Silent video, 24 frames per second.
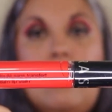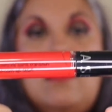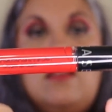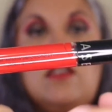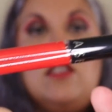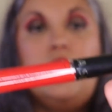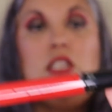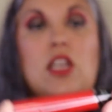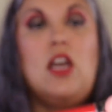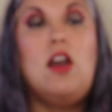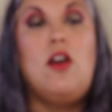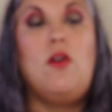
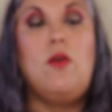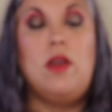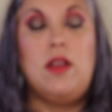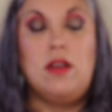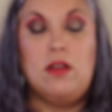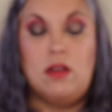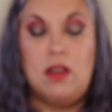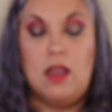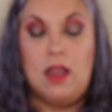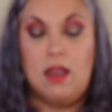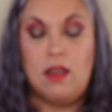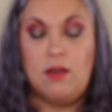So,
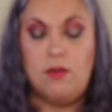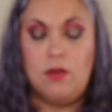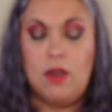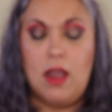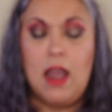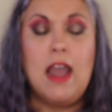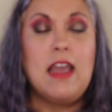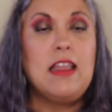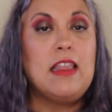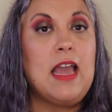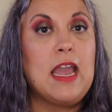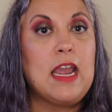and
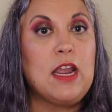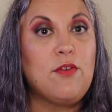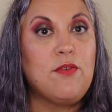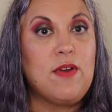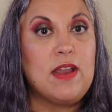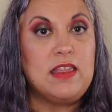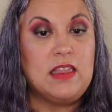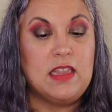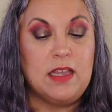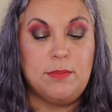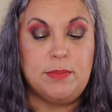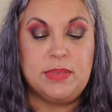I like
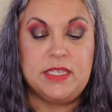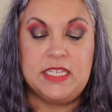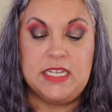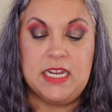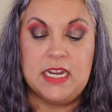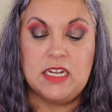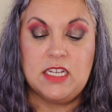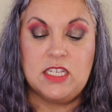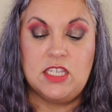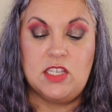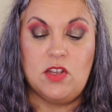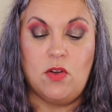red
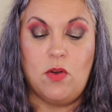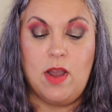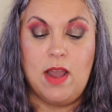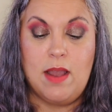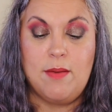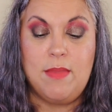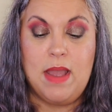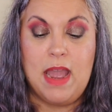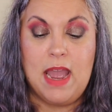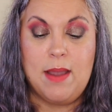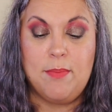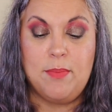lipstick, so
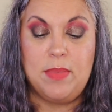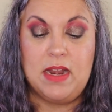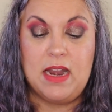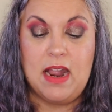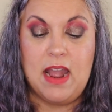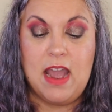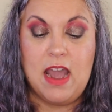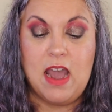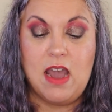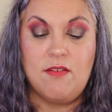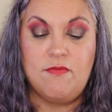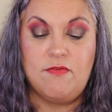I'm happy to
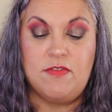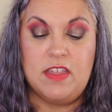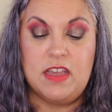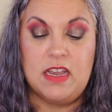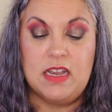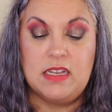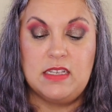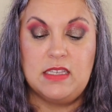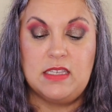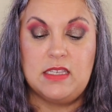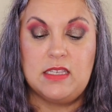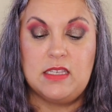have
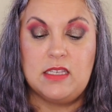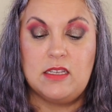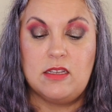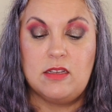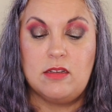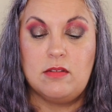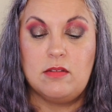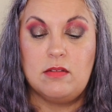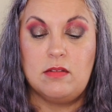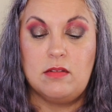this.